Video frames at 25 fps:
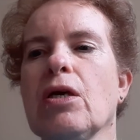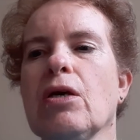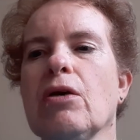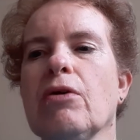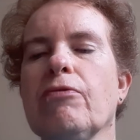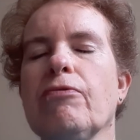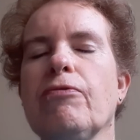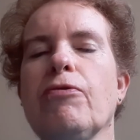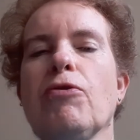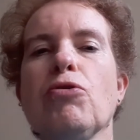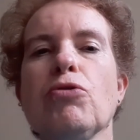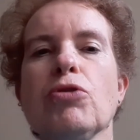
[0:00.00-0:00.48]

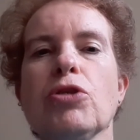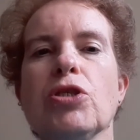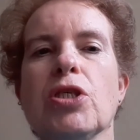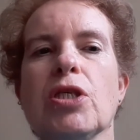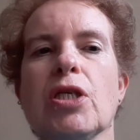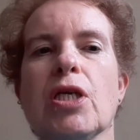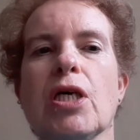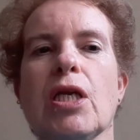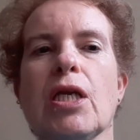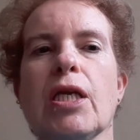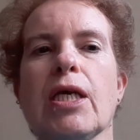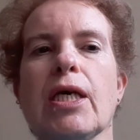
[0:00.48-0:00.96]

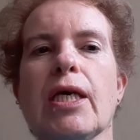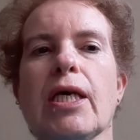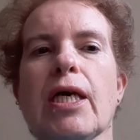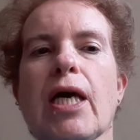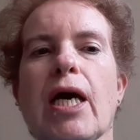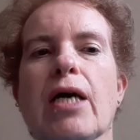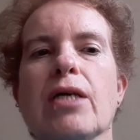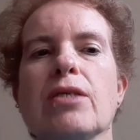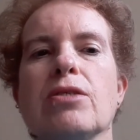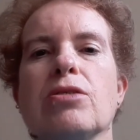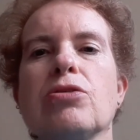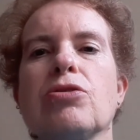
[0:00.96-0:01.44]
Fortunately,
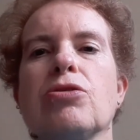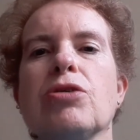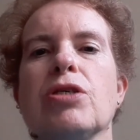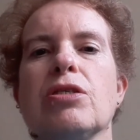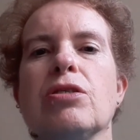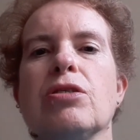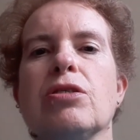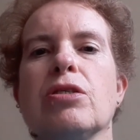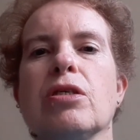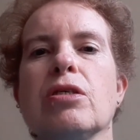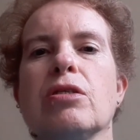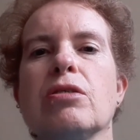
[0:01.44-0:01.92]
as
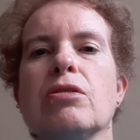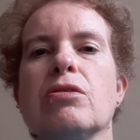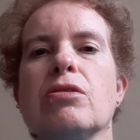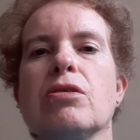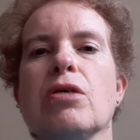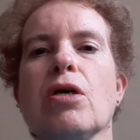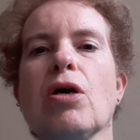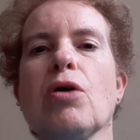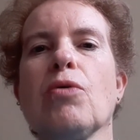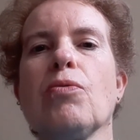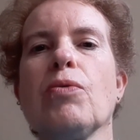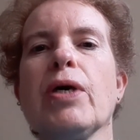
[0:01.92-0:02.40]
Christians,
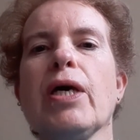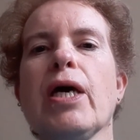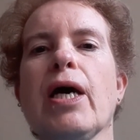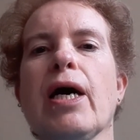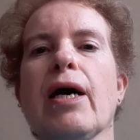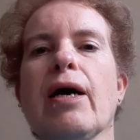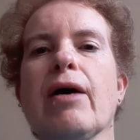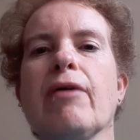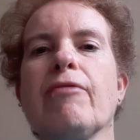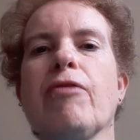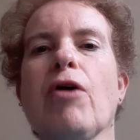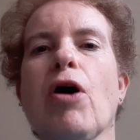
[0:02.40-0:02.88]
we
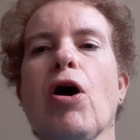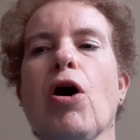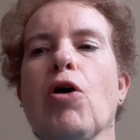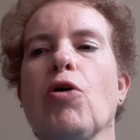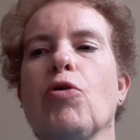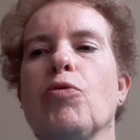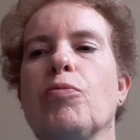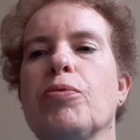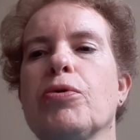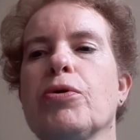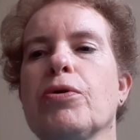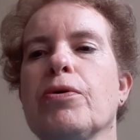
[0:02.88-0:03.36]
have
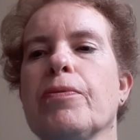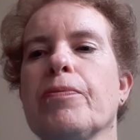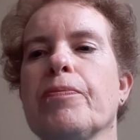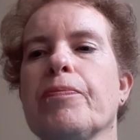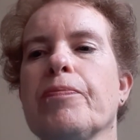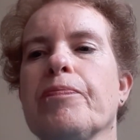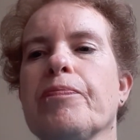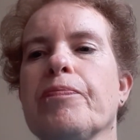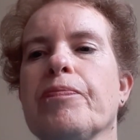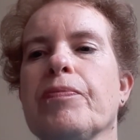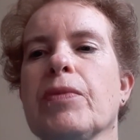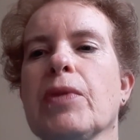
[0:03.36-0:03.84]
hope.
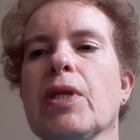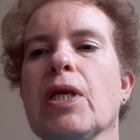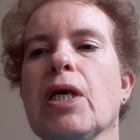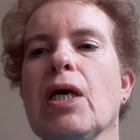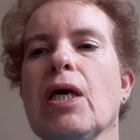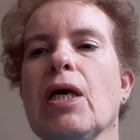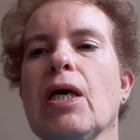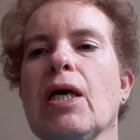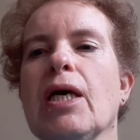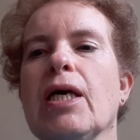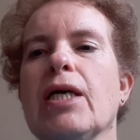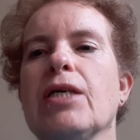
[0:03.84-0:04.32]

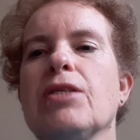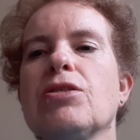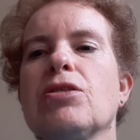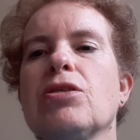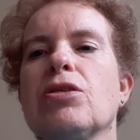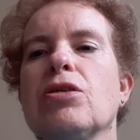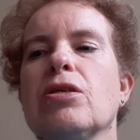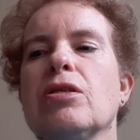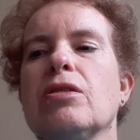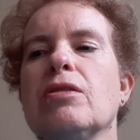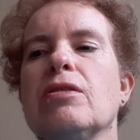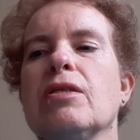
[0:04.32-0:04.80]
It's
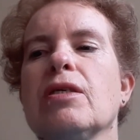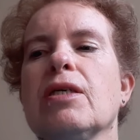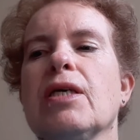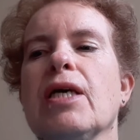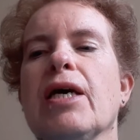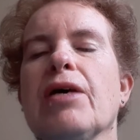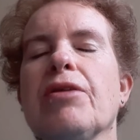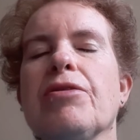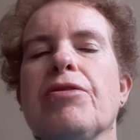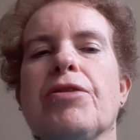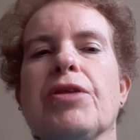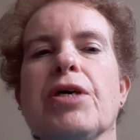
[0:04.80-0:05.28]
good to
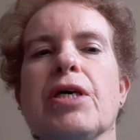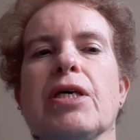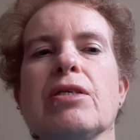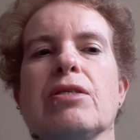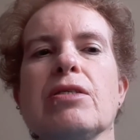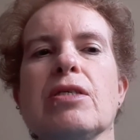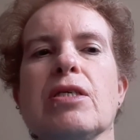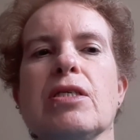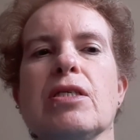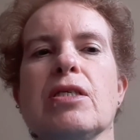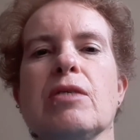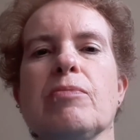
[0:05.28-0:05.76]
get
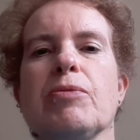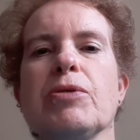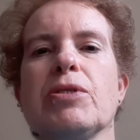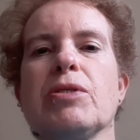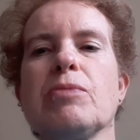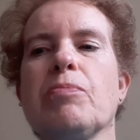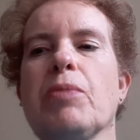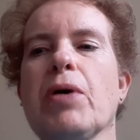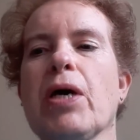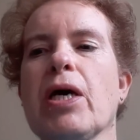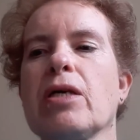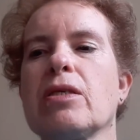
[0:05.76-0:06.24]
things into
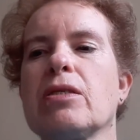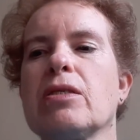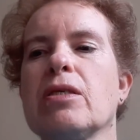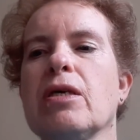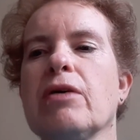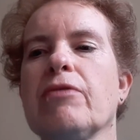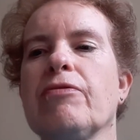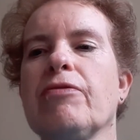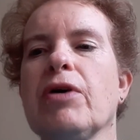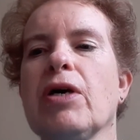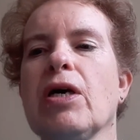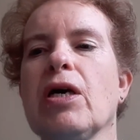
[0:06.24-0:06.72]

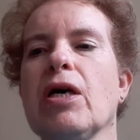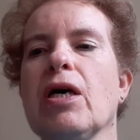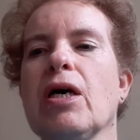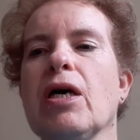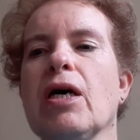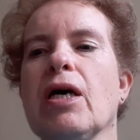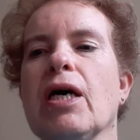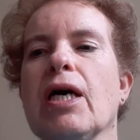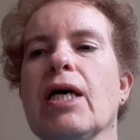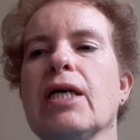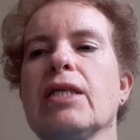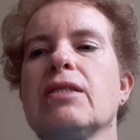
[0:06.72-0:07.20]
perspective
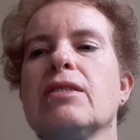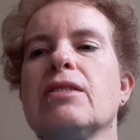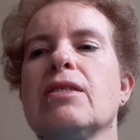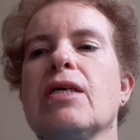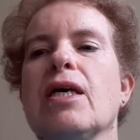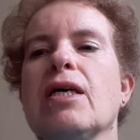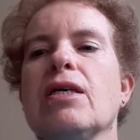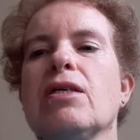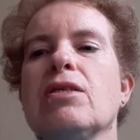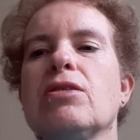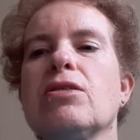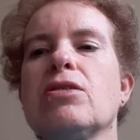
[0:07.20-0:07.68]
and
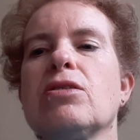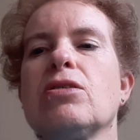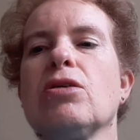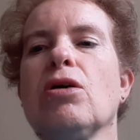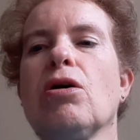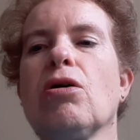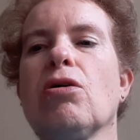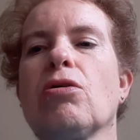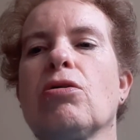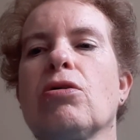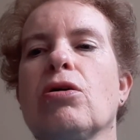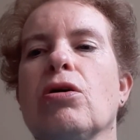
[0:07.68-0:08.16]
take
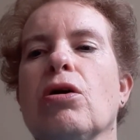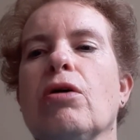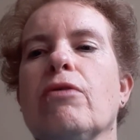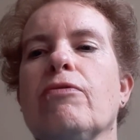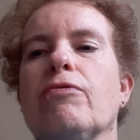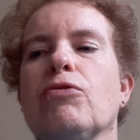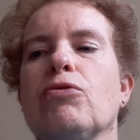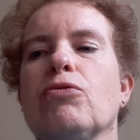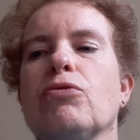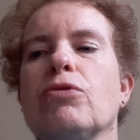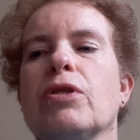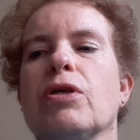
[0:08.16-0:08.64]
stock
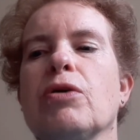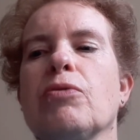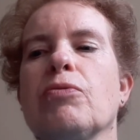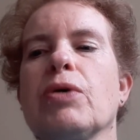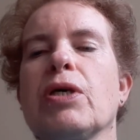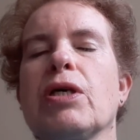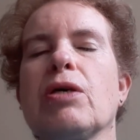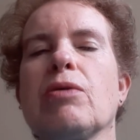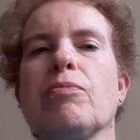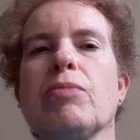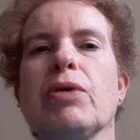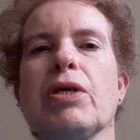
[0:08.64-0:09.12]
of all that
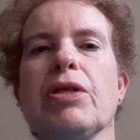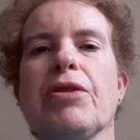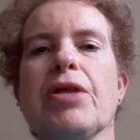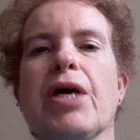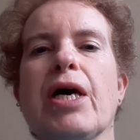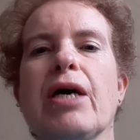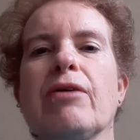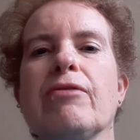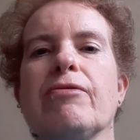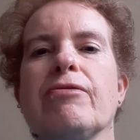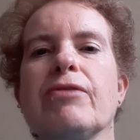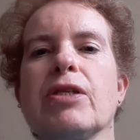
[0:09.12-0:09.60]
we can be
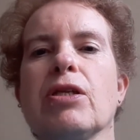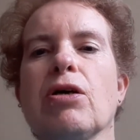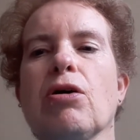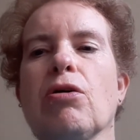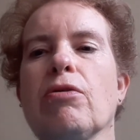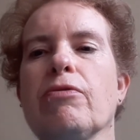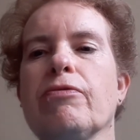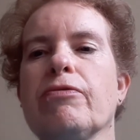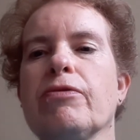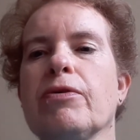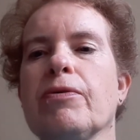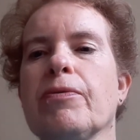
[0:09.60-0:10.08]
thankful
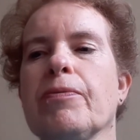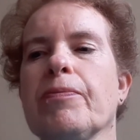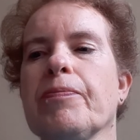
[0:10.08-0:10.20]
of.